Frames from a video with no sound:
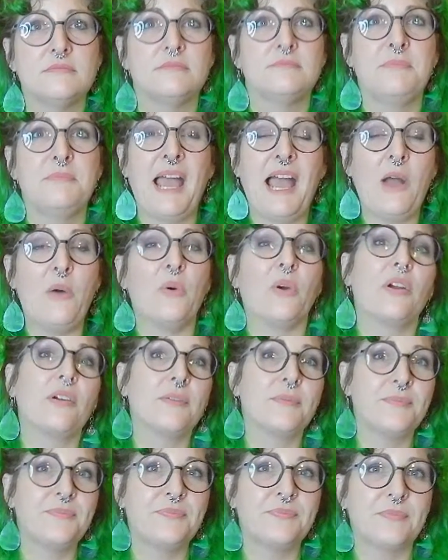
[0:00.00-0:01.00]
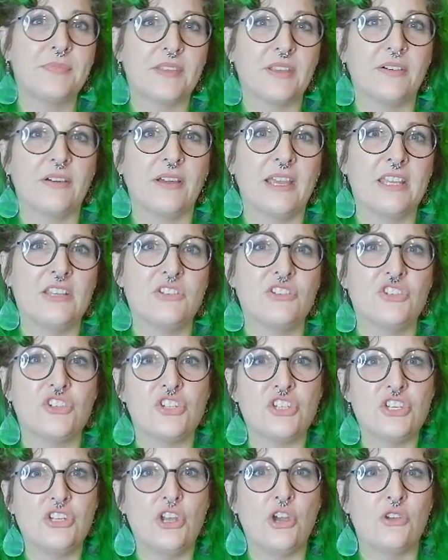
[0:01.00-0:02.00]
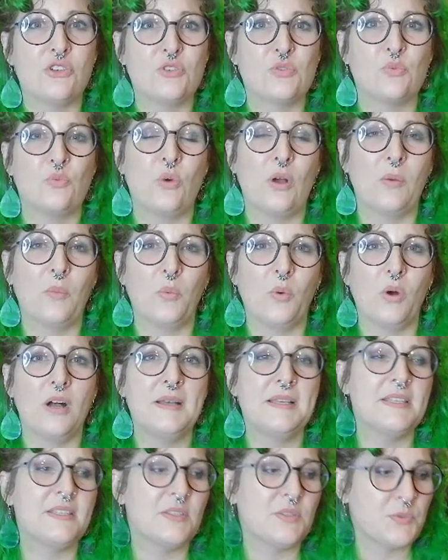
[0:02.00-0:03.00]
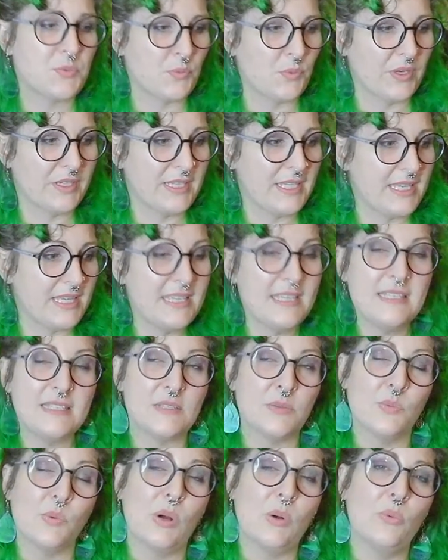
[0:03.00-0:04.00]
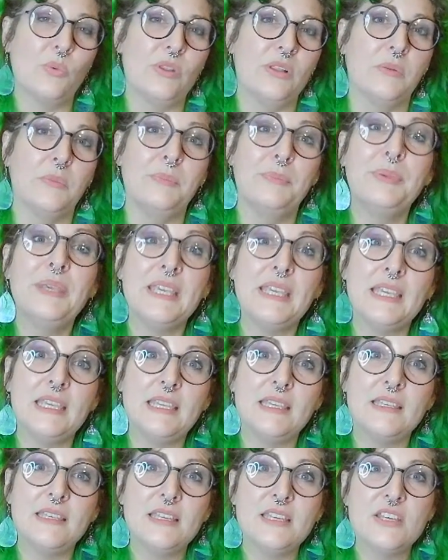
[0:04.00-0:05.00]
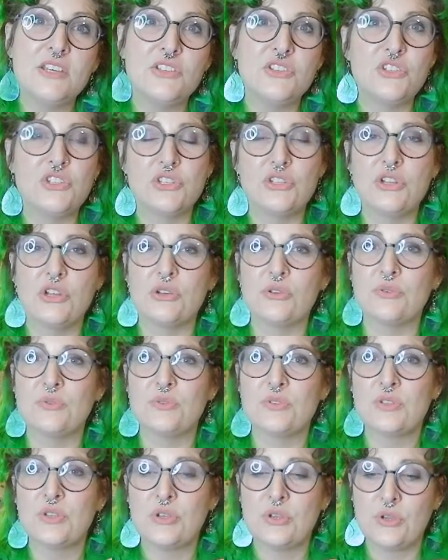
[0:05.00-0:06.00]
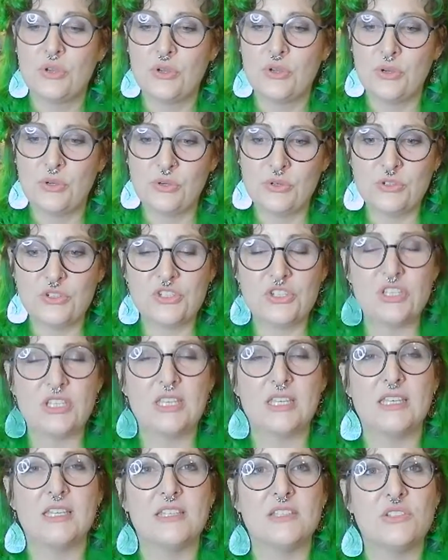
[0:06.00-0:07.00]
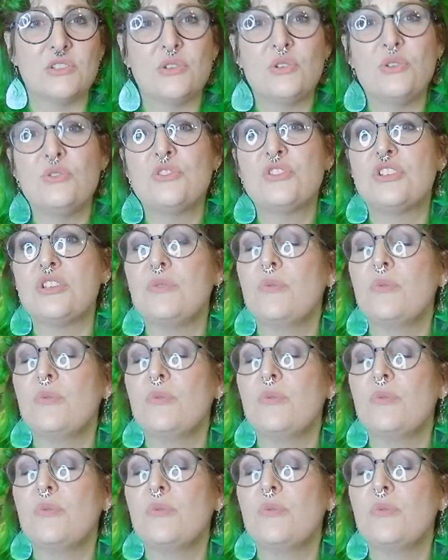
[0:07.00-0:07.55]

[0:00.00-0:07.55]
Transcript: power. All right. She knows what was, what is, and what will be. She knows who she is, who she